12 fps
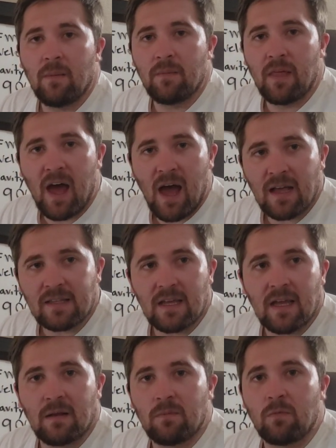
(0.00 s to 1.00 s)
that,
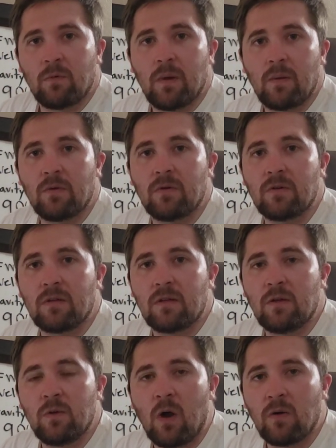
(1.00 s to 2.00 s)
and remember
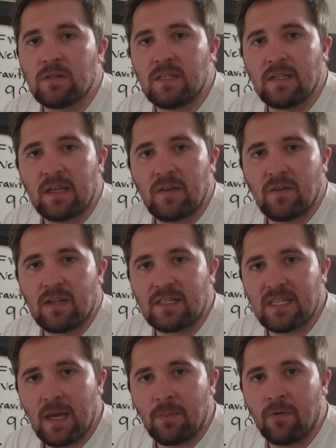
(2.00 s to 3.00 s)
you always need to give an
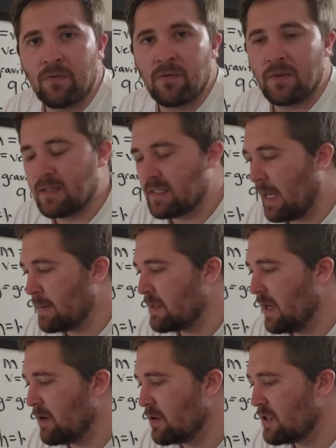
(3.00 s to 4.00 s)
example for these types of
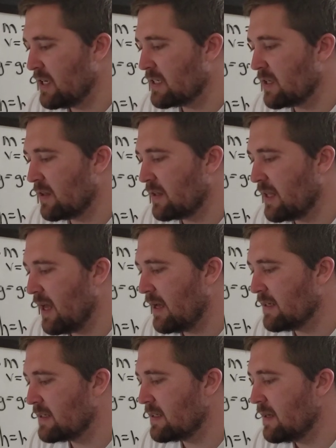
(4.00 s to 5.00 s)
energies on the
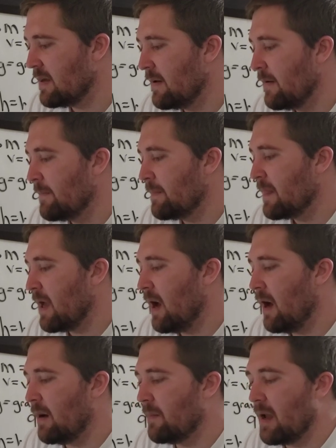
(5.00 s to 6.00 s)
test,
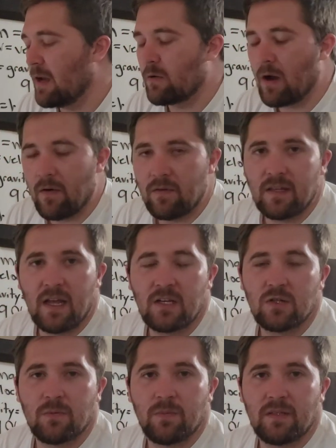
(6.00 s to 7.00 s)
and
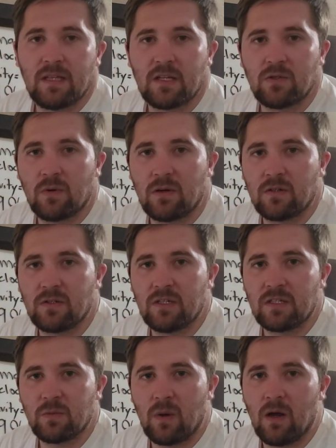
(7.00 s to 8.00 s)
gravitational potential energy
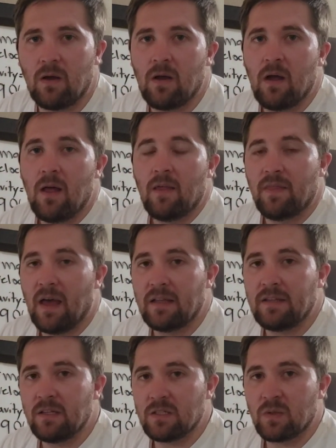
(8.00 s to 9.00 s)
as well. That
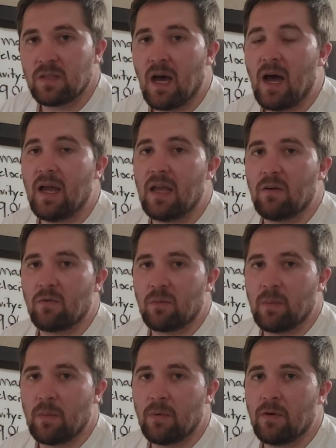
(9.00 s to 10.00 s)
deals with height.
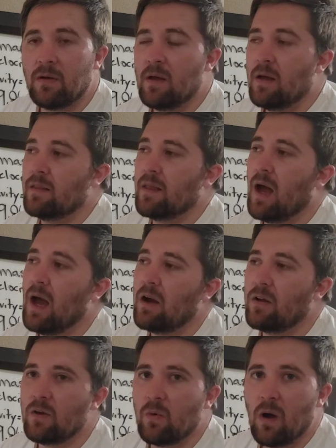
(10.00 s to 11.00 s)
Remember, the higher
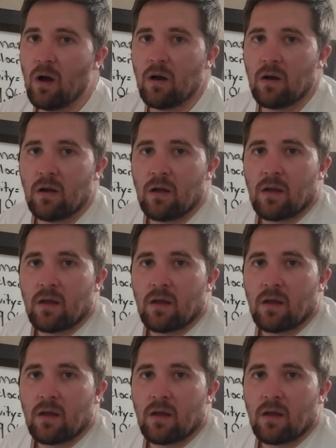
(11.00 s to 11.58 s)
you are,